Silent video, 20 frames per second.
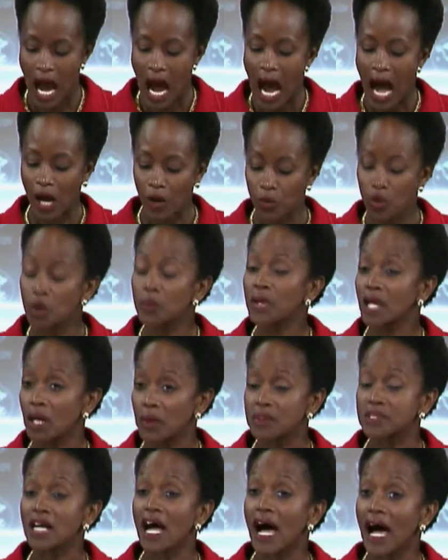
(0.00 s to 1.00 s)
I will be
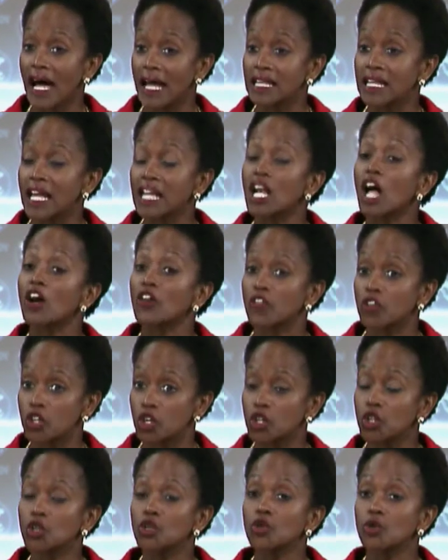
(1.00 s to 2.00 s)
able to highlight a
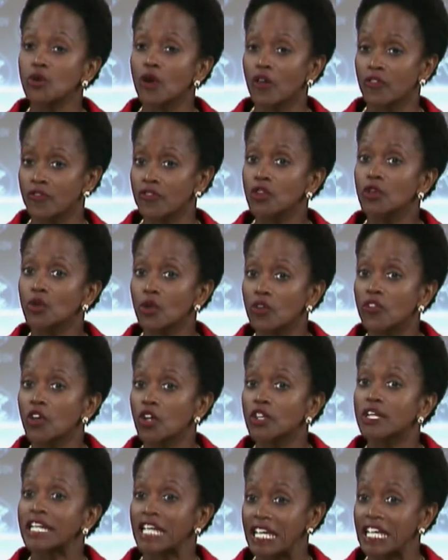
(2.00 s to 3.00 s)
few, a few of
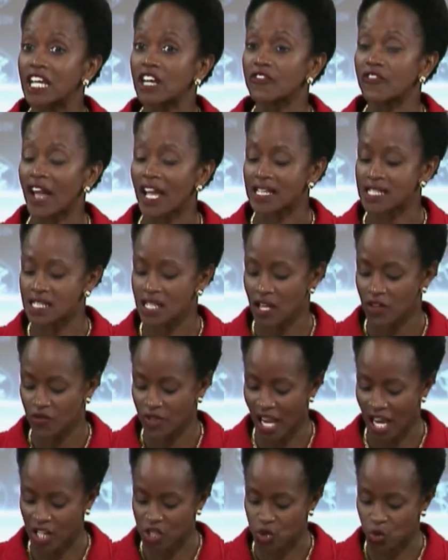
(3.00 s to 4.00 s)
her key events
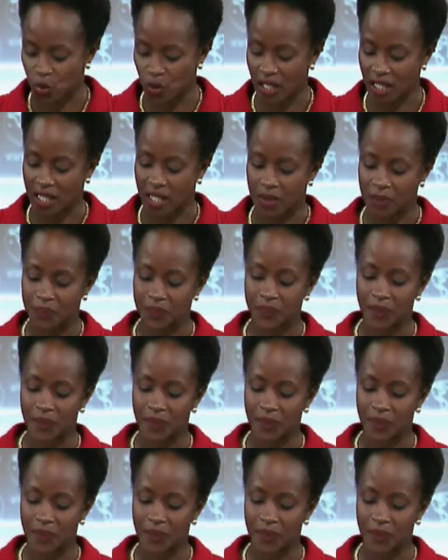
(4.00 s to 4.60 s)
next week.